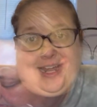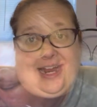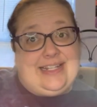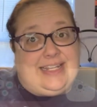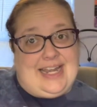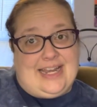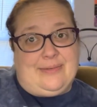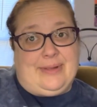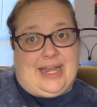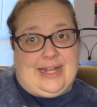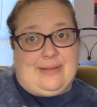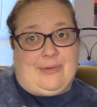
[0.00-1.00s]
I did end up
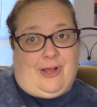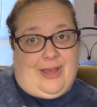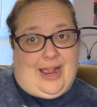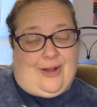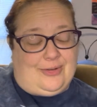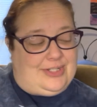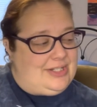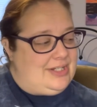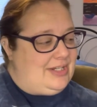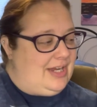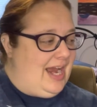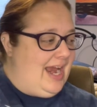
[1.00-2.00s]
getting them all out,
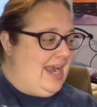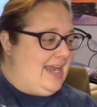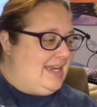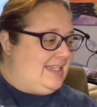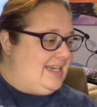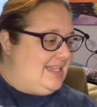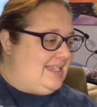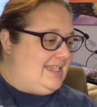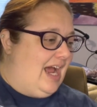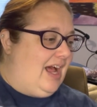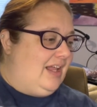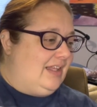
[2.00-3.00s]
and it did
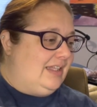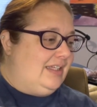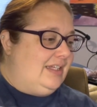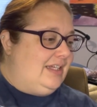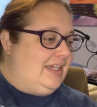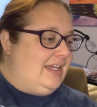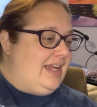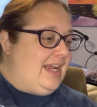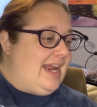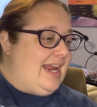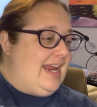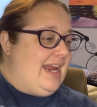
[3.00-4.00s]
sell
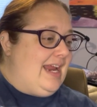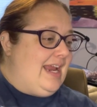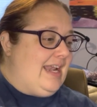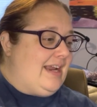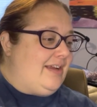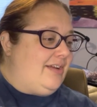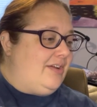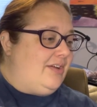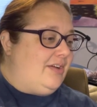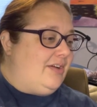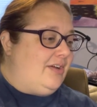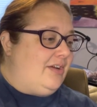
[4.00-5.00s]
in
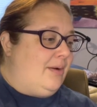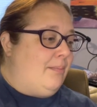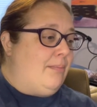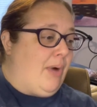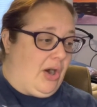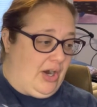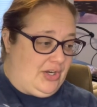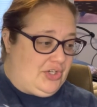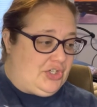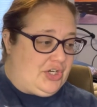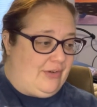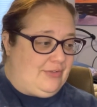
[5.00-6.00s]

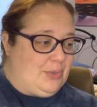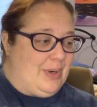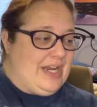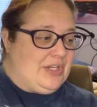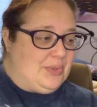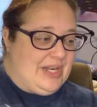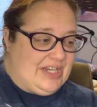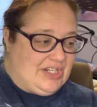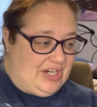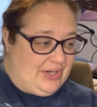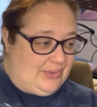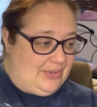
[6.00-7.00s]
March of
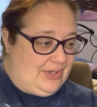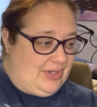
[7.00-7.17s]
2022.